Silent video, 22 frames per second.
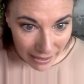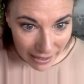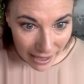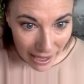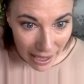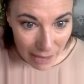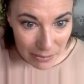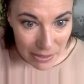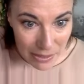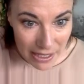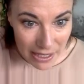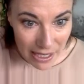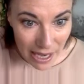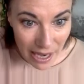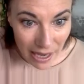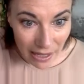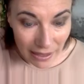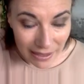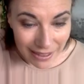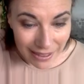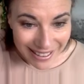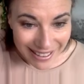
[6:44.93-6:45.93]
Calm
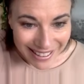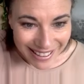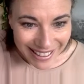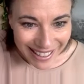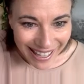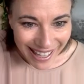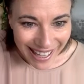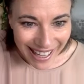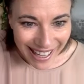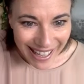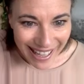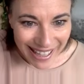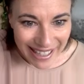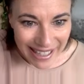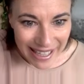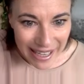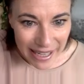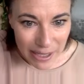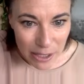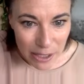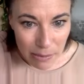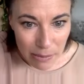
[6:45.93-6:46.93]
star. Uh,
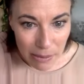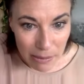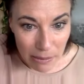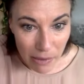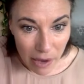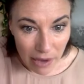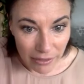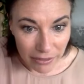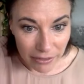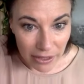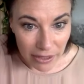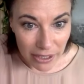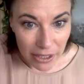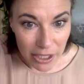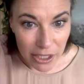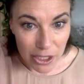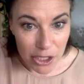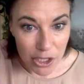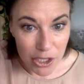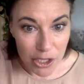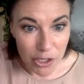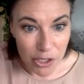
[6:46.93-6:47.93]
need to be mindful and
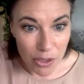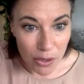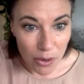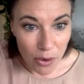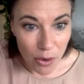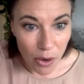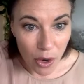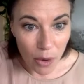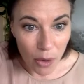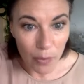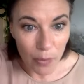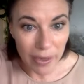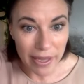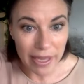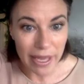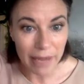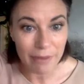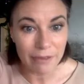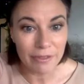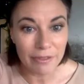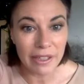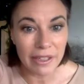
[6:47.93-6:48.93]
ensure we
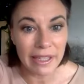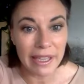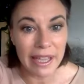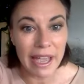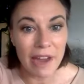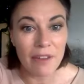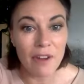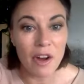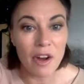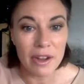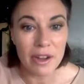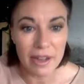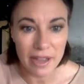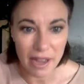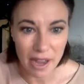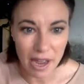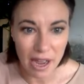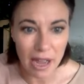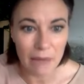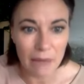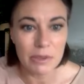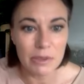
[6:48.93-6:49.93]
keep filling our own
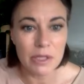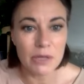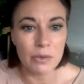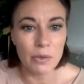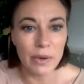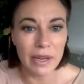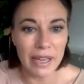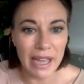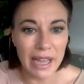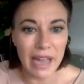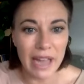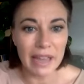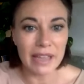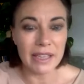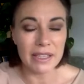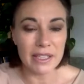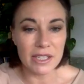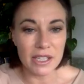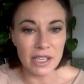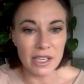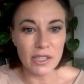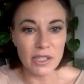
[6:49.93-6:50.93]
cups. We can't
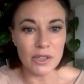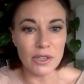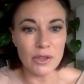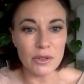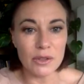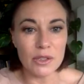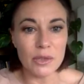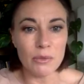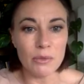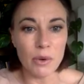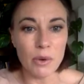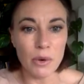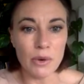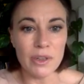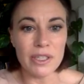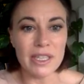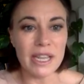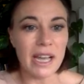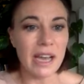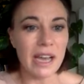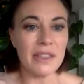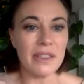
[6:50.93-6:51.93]
continue to pour
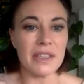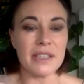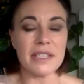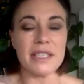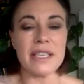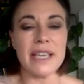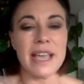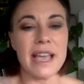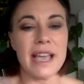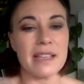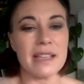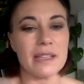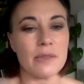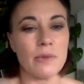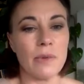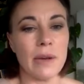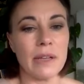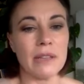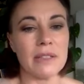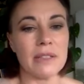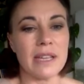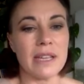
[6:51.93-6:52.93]
into others. Yes,
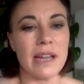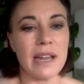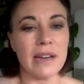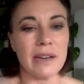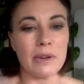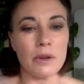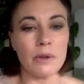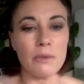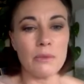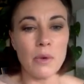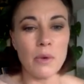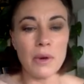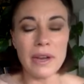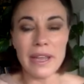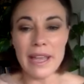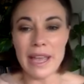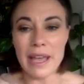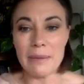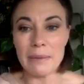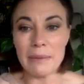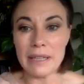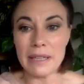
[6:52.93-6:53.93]
well done. Good morning,
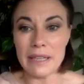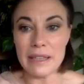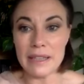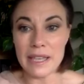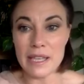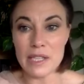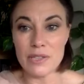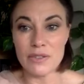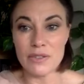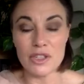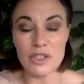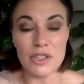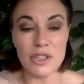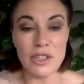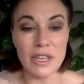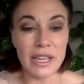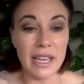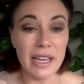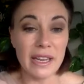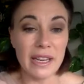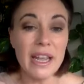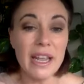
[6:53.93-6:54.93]
Emily. Thanks for
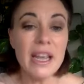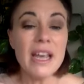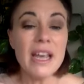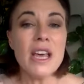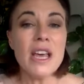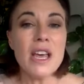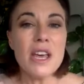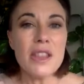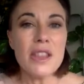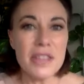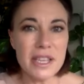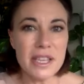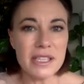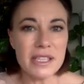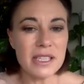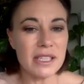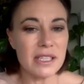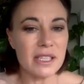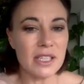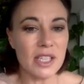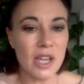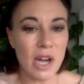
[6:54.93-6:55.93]
tuning in. This
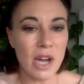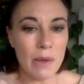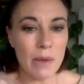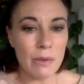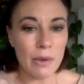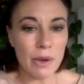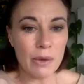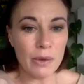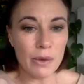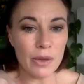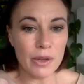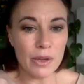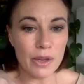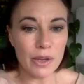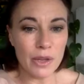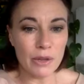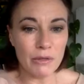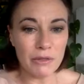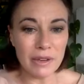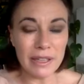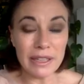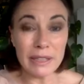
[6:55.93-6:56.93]
is a time where, where you
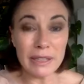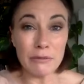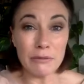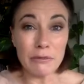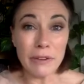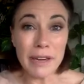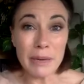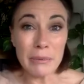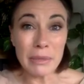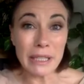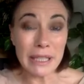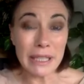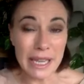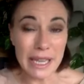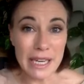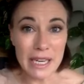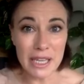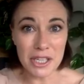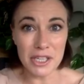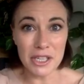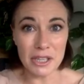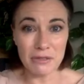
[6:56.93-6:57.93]
can really
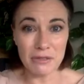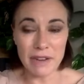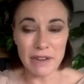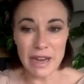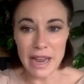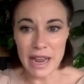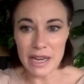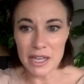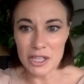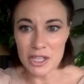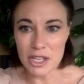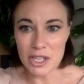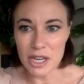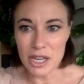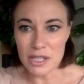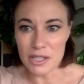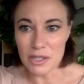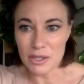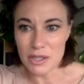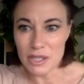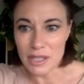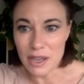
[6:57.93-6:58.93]
replenish and re
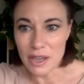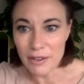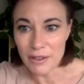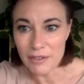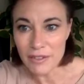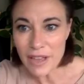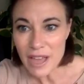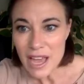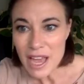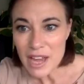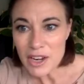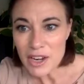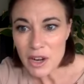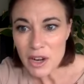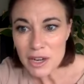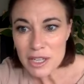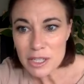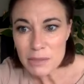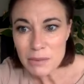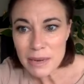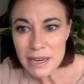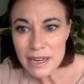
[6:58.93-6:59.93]
energize yourself. Not
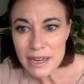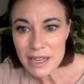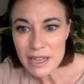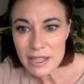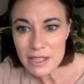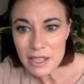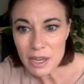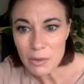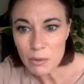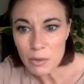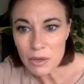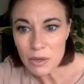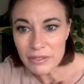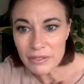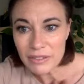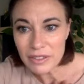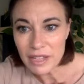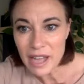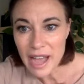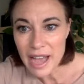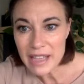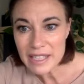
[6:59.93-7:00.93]
as many as I would have
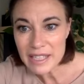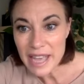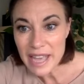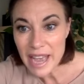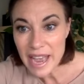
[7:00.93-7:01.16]
liked.